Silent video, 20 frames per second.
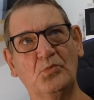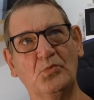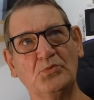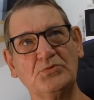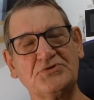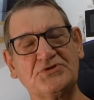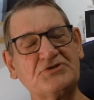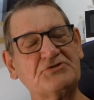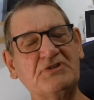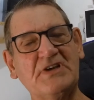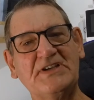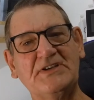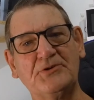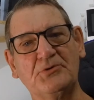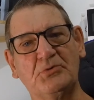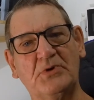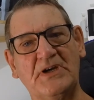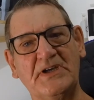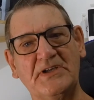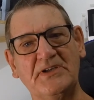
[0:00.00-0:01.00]
straight
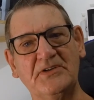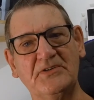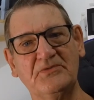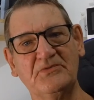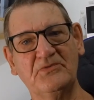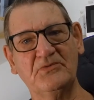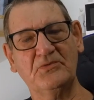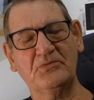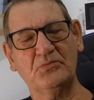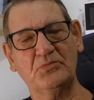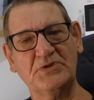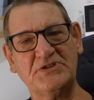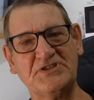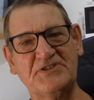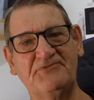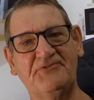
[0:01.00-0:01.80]
away which